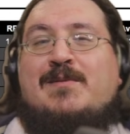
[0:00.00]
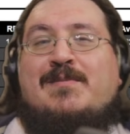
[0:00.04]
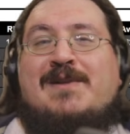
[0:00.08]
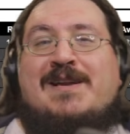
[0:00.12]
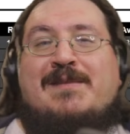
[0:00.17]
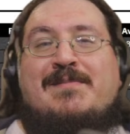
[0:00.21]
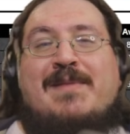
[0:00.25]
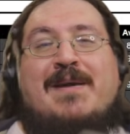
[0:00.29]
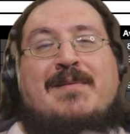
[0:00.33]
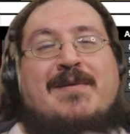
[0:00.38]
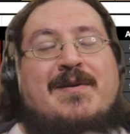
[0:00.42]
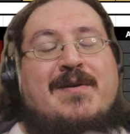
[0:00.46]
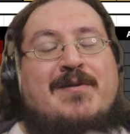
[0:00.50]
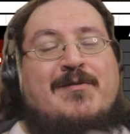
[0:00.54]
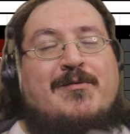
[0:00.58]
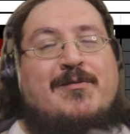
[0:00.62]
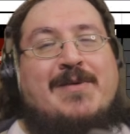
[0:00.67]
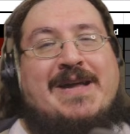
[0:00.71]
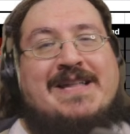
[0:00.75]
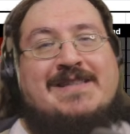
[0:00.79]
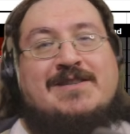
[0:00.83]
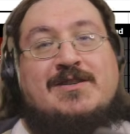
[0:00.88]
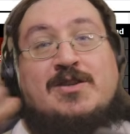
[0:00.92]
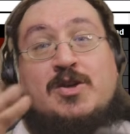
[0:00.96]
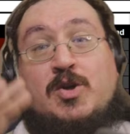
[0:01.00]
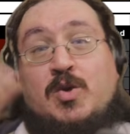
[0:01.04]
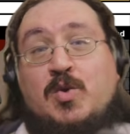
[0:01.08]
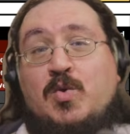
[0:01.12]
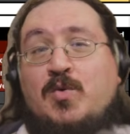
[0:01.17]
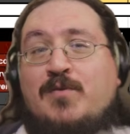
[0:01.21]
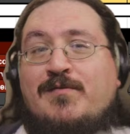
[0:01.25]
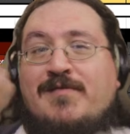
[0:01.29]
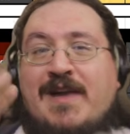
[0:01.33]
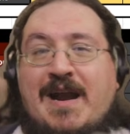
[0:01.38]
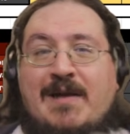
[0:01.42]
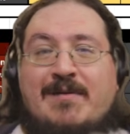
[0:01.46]
but maybe if we had
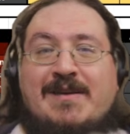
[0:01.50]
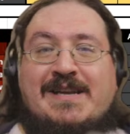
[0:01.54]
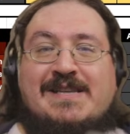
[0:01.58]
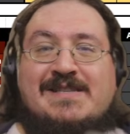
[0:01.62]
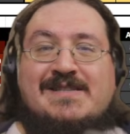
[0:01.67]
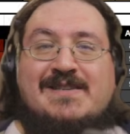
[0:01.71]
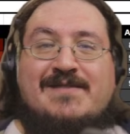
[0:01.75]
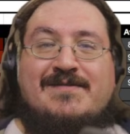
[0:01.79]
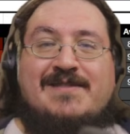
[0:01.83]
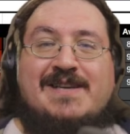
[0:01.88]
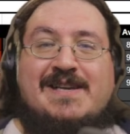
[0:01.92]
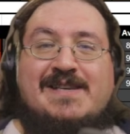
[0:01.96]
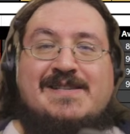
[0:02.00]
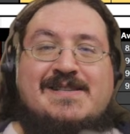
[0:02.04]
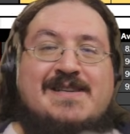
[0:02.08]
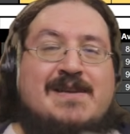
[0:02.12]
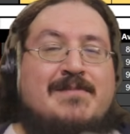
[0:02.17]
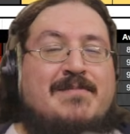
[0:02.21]
two variants of this,